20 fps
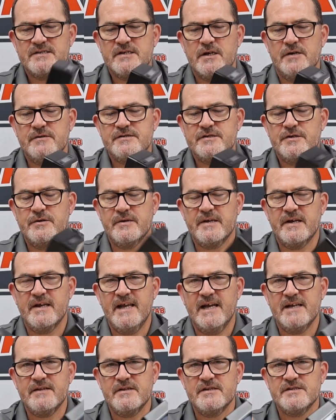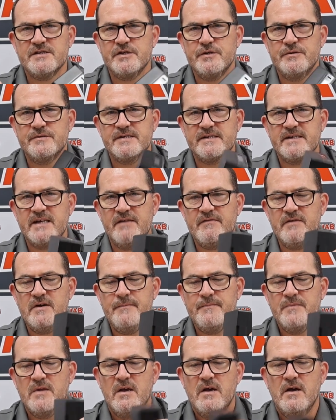So to connect the two
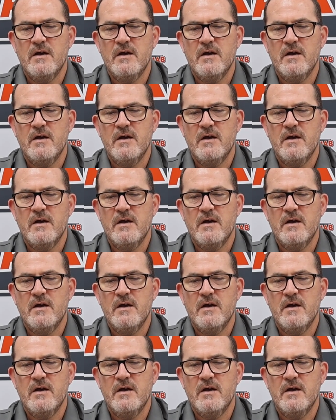together,